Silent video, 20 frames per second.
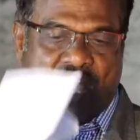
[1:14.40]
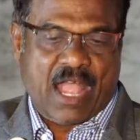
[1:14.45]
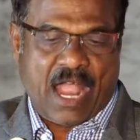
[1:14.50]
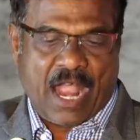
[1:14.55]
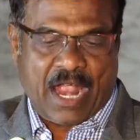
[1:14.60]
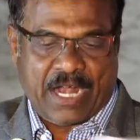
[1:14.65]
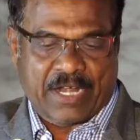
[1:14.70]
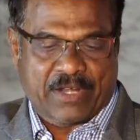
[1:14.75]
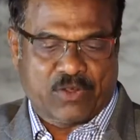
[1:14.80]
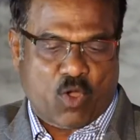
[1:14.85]

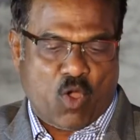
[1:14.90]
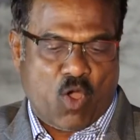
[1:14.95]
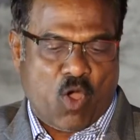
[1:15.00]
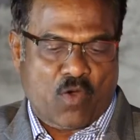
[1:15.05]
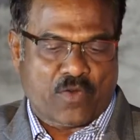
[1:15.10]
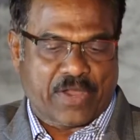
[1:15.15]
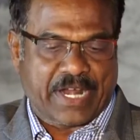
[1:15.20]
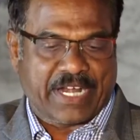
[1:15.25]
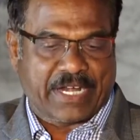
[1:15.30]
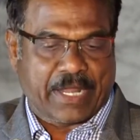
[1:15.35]
and
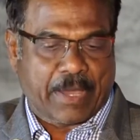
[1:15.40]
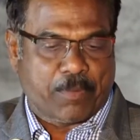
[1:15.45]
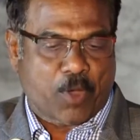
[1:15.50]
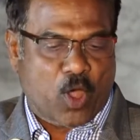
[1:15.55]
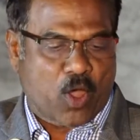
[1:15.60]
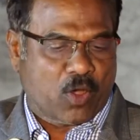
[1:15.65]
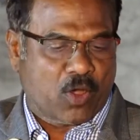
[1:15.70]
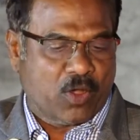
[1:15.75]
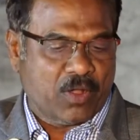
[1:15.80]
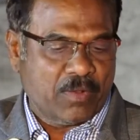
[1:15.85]
over and
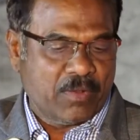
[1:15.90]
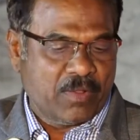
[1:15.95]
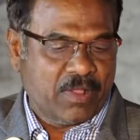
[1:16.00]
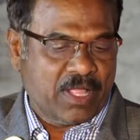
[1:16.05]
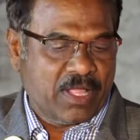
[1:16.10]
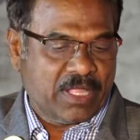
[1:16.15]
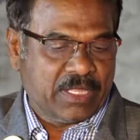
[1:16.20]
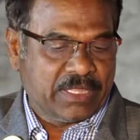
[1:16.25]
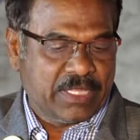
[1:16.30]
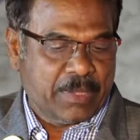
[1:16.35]
above
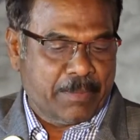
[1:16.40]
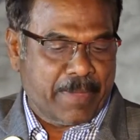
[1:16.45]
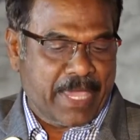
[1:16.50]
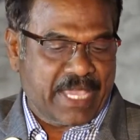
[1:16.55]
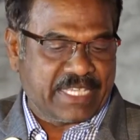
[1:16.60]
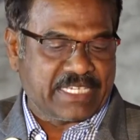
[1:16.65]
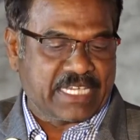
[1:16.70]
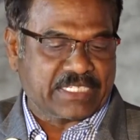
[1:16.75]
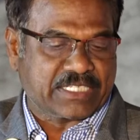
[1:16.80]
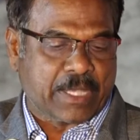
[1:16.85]
the
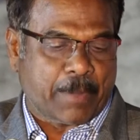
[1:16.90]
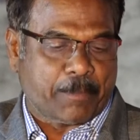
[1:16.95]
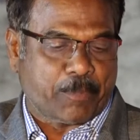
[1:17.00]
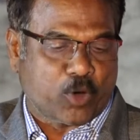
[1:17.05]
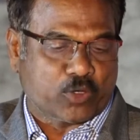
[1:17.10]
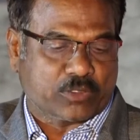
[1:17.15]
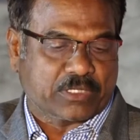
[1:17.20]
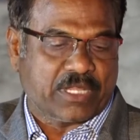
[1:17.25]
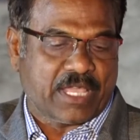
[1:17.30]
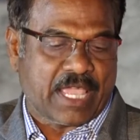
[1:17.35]
major
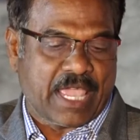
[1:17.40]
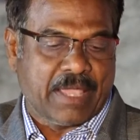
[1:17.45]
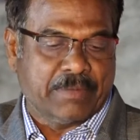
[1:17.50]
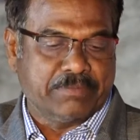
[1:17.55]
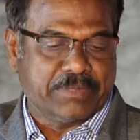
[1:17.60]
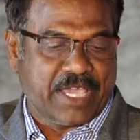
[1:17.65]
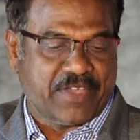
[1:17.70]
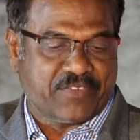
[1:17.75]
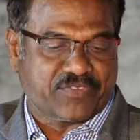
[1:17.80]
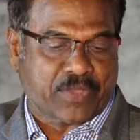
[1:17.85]
support,
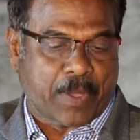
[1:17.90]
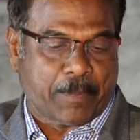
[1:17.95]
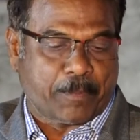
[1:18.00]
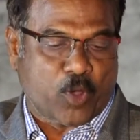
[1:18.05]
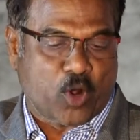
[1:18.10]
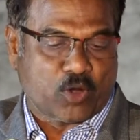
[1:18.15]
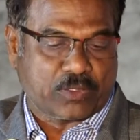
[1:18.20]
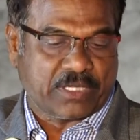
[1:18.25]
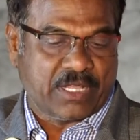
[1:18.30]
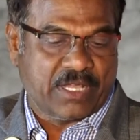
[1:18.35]
MJF
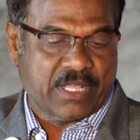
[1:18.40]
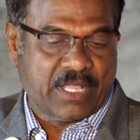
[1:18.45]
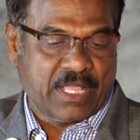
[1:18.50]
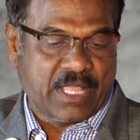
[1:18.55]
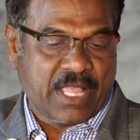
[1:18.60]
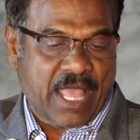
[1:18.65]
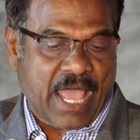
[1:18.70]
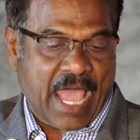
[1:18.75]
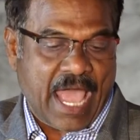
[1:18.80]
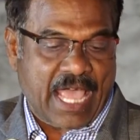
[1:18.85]
support
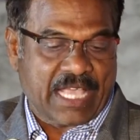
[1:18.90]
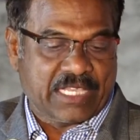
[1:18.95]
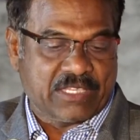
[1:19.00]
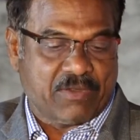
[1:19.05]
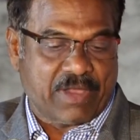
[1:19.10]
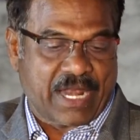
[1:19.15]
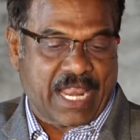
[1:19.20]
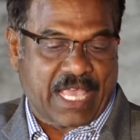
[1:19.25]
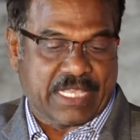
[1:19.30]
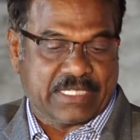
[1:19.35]
as
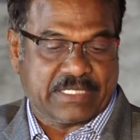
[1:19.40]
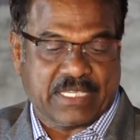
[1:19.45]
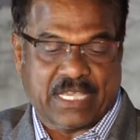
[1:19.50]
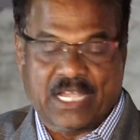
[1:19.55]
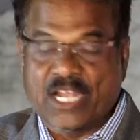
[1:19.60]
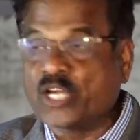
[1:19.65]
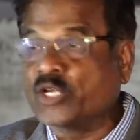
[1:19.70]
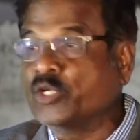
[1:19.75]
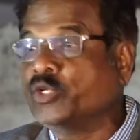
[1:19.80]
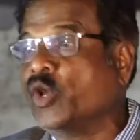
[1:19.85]
well as
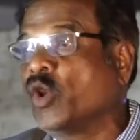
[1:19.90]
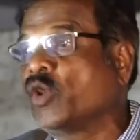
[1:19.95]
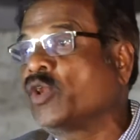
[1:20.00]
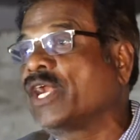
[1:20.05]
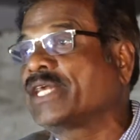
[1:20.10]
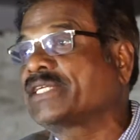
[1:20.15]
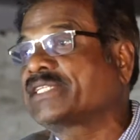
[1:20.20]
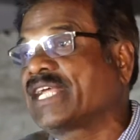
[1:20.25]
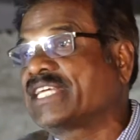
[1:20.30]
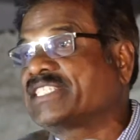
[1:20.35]

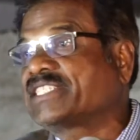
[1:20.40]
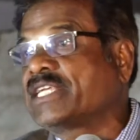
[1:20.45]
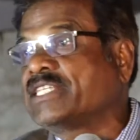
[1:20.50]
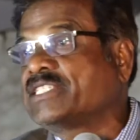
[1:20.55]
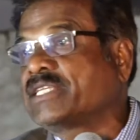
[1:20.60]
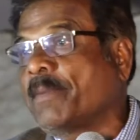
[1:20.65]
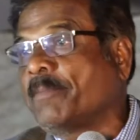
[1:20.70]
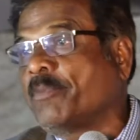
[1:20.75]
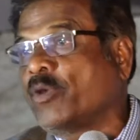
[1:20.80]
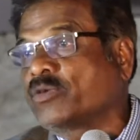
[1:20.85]
donor trustee
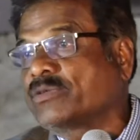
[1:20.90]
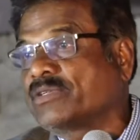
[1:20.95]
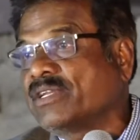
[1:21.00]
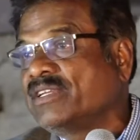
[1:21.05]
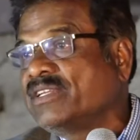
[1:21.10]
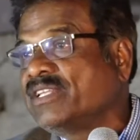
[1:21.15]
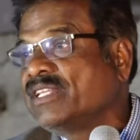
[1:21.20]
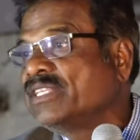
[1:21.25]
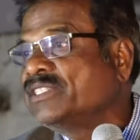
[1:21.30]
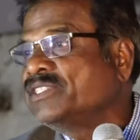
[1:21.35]
support.
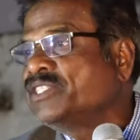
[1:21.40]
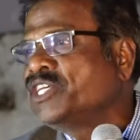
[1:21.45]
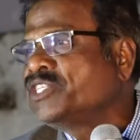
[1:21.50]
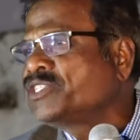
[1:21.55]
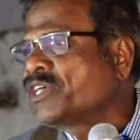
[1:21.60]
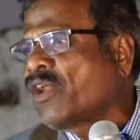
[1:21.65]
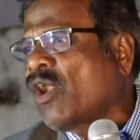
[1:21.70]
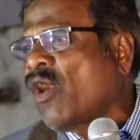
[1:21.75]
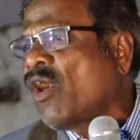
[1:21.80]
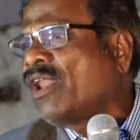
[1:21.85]

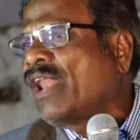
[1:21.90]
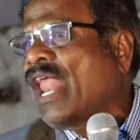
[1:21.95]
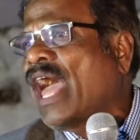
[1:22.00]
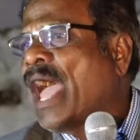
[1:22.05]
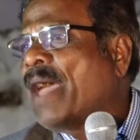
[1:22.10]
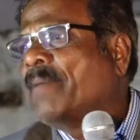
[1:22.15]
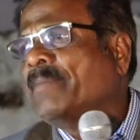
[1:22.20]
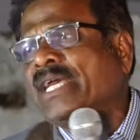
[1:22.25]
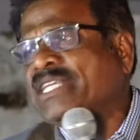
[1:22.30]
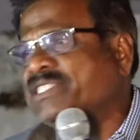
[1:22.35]
These are all
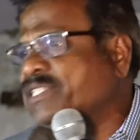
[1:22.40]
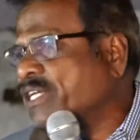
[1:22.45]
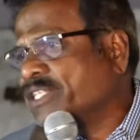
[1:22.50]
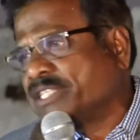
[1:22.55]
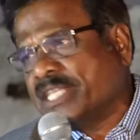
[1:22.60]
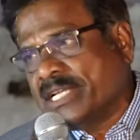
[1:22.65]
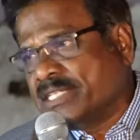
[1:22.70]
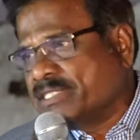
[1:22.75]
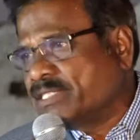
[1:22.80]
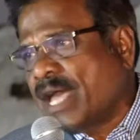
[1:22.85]
amazing
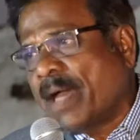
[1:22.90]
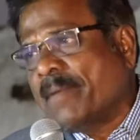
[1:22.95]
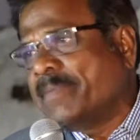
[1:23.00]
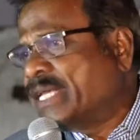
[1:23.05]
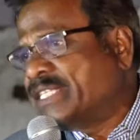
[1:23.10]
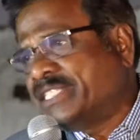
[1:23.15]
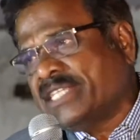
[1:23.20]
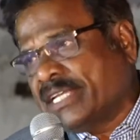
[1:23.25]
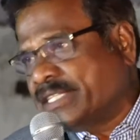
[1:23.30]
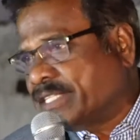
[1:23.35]
things,
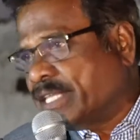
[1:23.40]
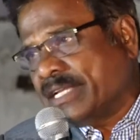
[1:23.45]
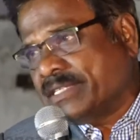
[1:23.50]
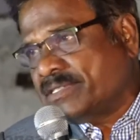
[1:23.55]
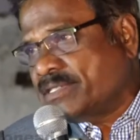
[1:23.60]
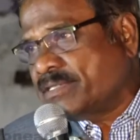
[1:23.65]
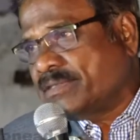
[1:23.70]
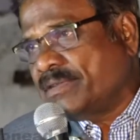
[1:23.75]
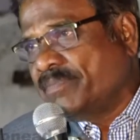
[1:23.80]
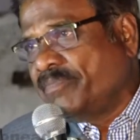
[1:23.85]
amazing
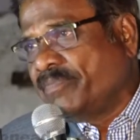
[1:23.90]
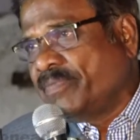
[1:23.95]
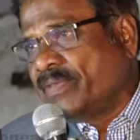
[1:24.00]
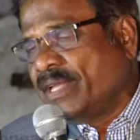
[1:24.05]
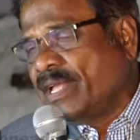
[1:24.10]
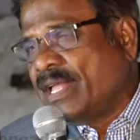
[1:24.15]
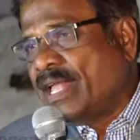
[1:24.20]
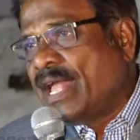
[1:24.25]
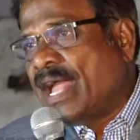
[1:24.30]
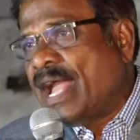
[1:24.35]
things.
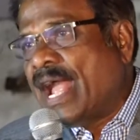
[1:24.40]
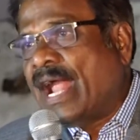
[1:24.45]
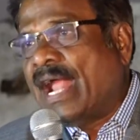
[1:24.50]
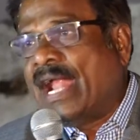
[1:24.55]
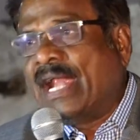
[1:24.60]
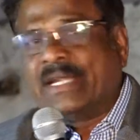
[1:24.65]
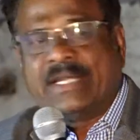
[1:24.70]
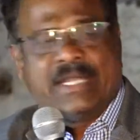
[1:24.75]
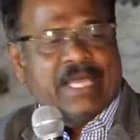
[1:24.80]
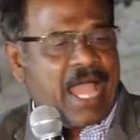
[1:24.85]

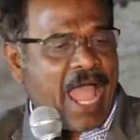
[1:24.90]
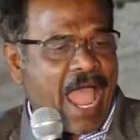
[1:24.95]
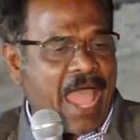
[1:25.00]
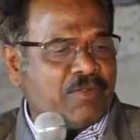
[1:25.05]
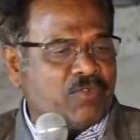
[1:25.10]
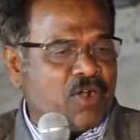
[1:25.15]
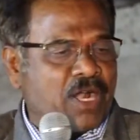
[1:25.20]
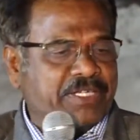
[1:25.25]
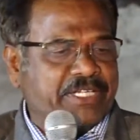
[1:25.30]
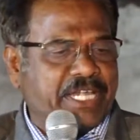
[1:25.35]
And
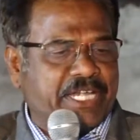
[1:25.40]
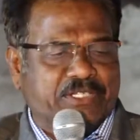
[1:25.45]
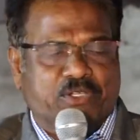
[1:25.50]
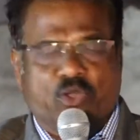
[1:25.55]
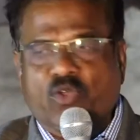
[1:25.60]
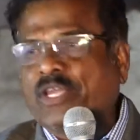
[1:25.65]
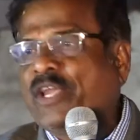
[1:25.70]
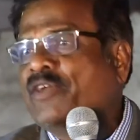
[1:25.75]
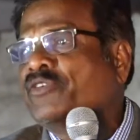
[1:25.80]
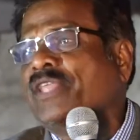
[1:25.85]
I wanted
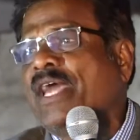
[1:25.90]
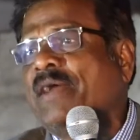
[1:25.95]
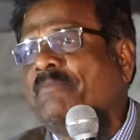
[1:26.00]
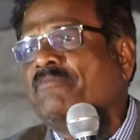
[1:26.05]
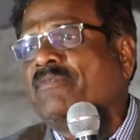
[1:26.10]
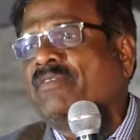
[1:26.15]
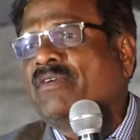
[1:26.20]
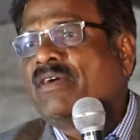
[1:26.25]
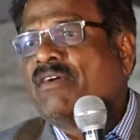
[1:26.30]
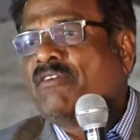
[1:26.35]
to give
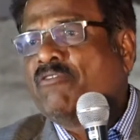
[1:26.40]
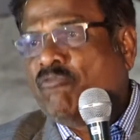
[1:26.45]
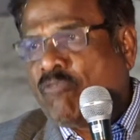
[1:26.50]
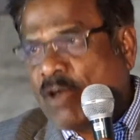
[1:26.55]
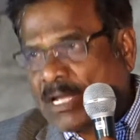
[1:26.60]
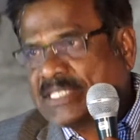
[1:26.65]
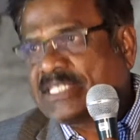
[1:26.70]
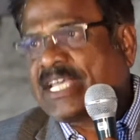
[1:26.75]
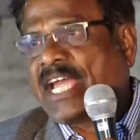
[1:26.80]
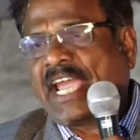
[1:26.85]
them
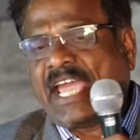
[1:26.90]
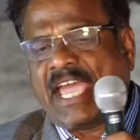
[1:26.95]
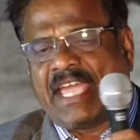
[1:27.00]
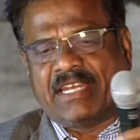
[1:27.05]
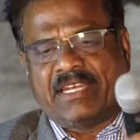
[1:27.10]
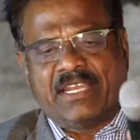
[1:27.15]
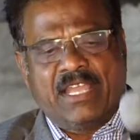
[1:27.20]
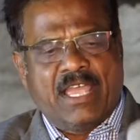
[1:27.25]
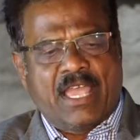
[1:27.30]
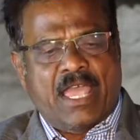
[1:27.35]
once
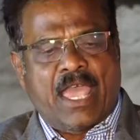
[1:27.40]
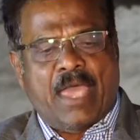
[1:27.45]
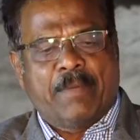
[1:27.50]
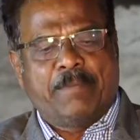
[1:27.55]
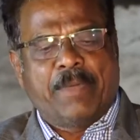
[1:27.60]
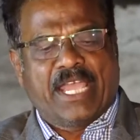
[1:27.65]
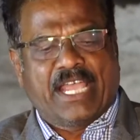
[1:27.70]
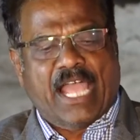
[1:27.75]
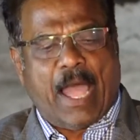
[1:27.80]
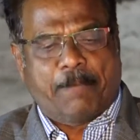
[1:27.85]
again a
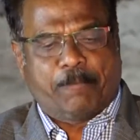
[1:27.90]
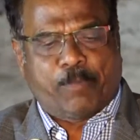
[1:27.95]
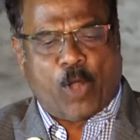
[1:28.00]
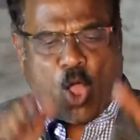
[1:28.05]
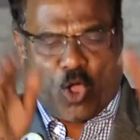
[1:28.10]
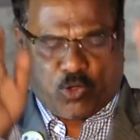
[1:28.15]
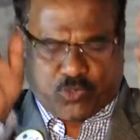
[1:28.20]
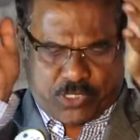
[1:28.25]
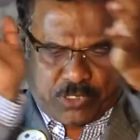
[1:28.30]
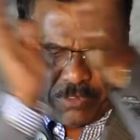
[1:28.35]
big
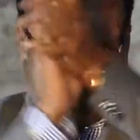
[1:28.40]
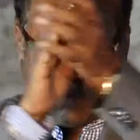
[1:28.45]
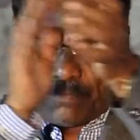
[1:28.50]
applause.